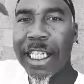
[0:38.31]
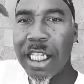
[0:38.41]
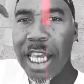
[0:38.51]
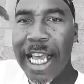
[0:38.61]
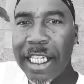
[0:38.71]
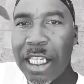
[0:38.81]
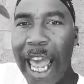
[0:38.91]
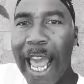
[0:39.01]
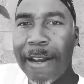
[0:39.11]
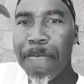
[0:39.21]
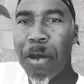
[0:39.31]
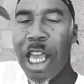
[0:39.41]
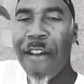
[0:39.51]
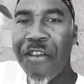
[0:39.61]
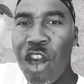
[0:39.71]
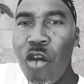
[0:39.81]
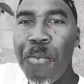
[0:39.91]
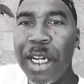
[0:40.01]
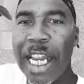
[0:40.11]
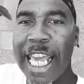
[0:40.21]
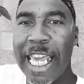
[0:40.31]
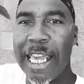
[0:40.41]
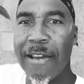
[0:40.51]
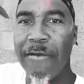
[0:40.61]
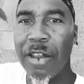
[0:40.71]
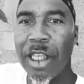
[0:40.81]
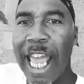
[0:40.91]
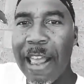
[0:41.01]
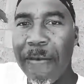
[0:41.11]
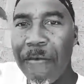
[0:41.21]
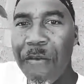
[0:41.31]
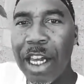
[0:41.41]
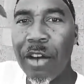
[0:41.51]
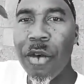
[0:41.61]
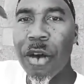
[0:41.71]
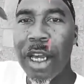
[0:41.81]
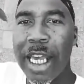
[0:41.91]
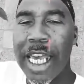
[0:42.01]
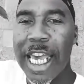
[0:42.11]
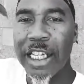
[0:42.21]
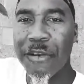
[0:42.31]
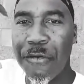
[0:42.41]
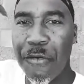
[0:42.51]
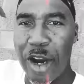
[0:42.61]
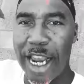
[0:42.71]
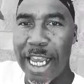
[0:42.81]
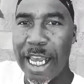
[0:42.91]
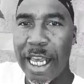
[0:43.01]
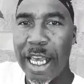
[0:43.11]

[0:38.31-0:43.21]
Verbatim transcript: It's it's that if you believe that if Federer is free,